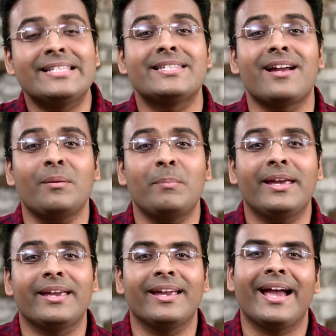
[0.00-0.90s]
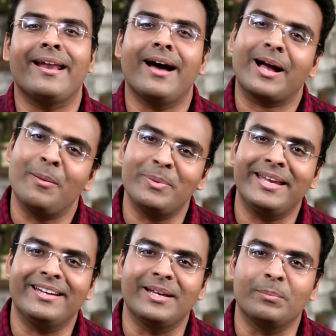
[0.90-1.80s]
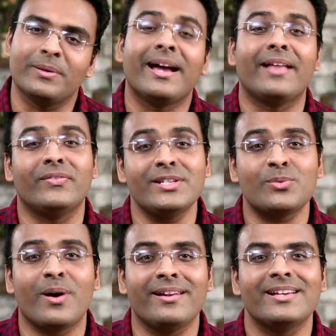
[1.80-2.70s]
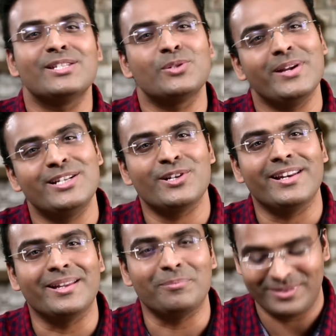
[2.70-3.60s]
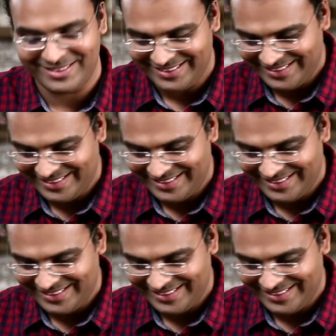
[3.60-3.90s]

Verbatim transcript: let's start making an accompanying dip and this one is sweet chili dip.